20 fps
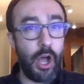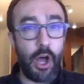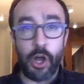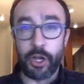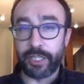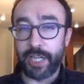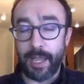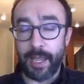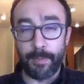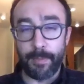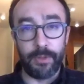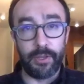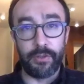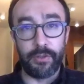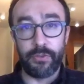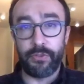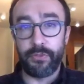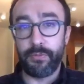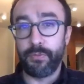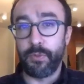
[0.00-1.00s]
on
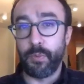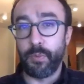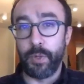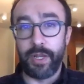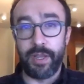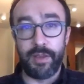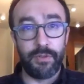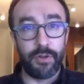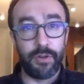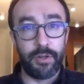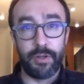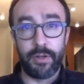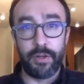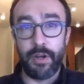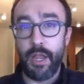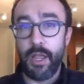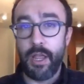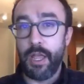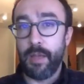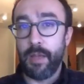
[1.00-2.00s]
campus for
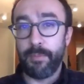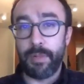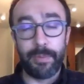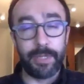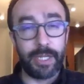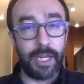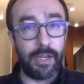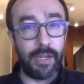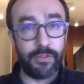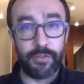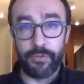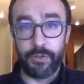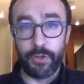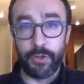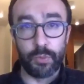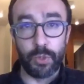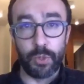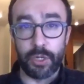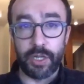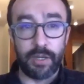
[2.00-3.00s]
whatever publications
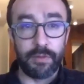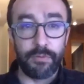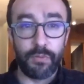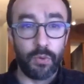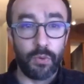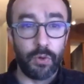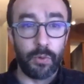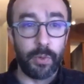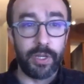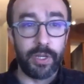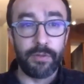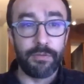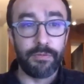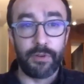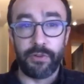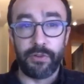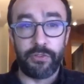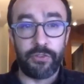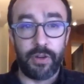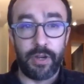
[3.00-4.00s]
you're working for when you
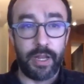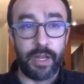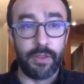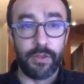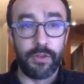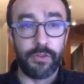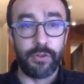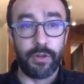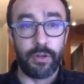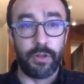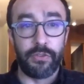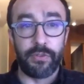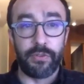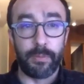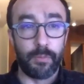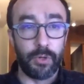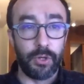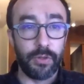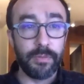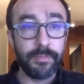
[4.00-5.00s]
first start out in the journalism
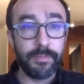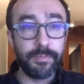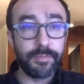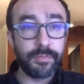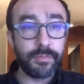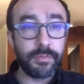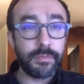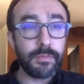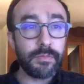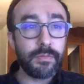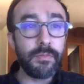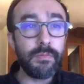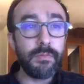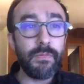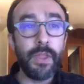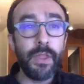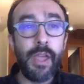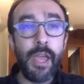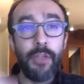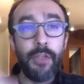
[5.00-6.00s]
world.
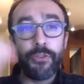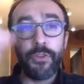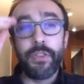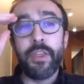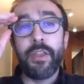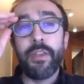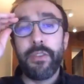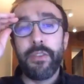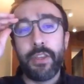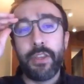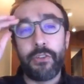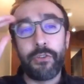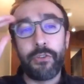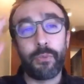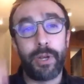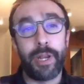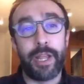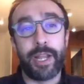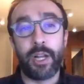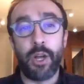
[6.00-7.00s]
So th this is
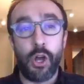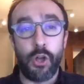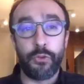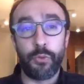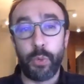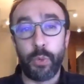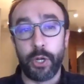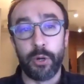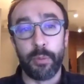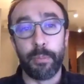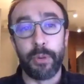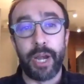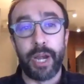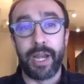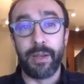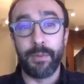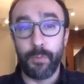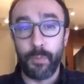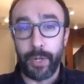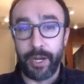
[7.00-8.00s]
what I call Twitter
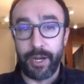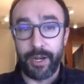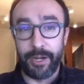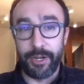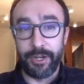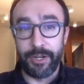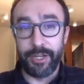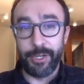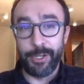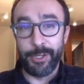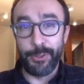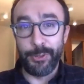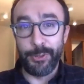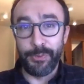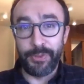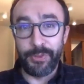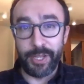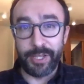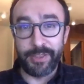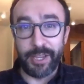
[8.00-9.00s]
brain, where you
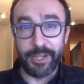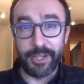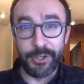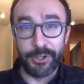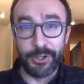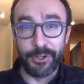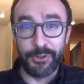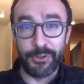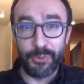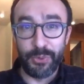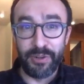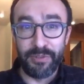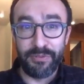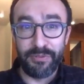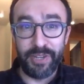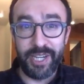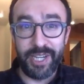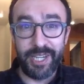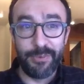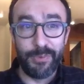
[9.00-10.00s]
think that your Twitter
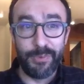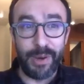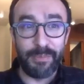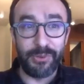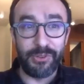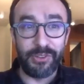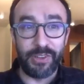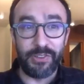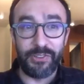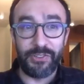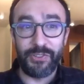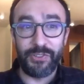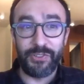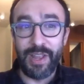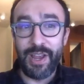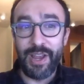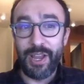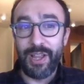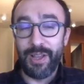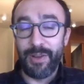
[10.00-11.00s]
feed represents
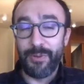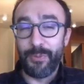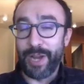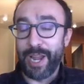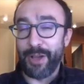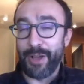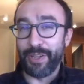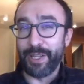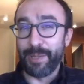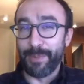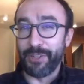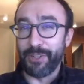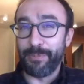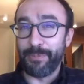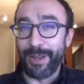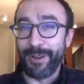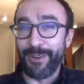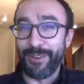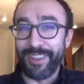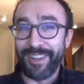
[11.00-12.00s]
reality much
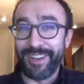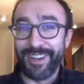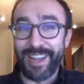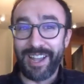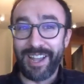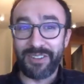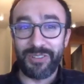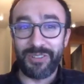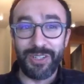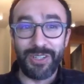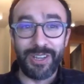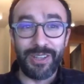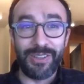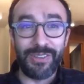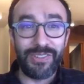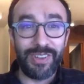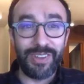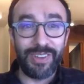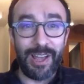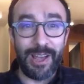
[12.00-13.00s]
better than it actually
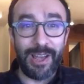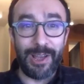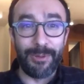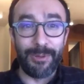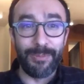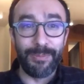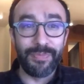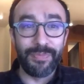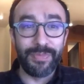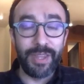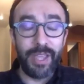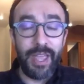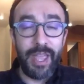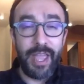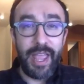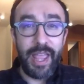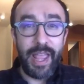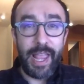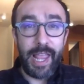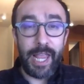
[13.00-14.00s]
does. Um,
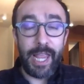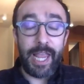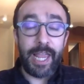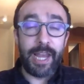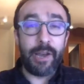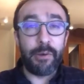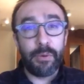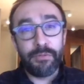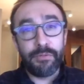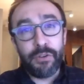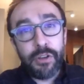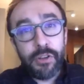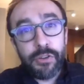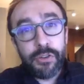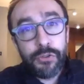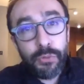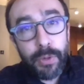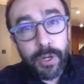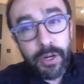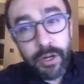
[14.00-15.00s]
and, and, I refer to
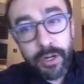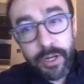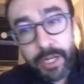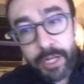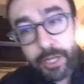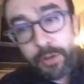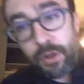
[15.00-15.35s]
Twitter, you